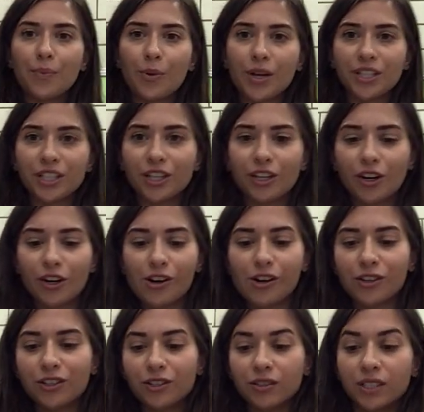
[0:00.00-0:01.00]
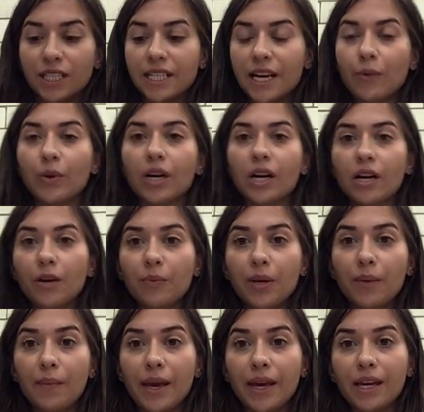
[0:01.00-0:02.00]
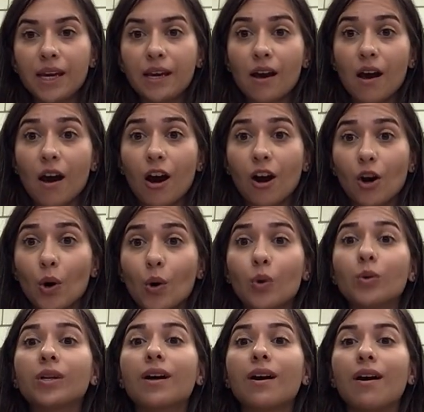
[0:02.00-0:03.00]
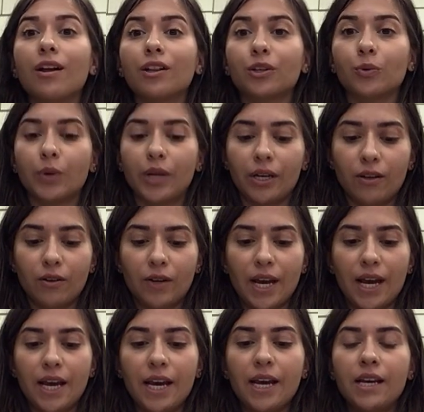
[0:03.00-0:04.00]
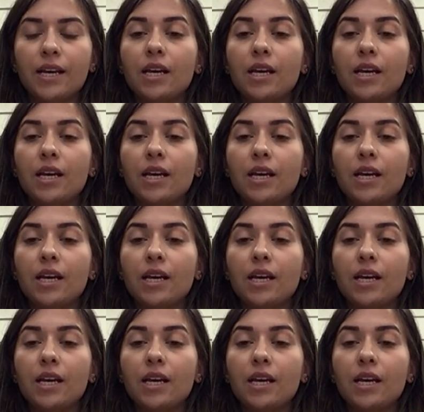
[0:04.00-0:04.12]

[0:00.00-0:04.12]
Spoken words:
boys and girls, so today we're going to be making our own color wheel, okay?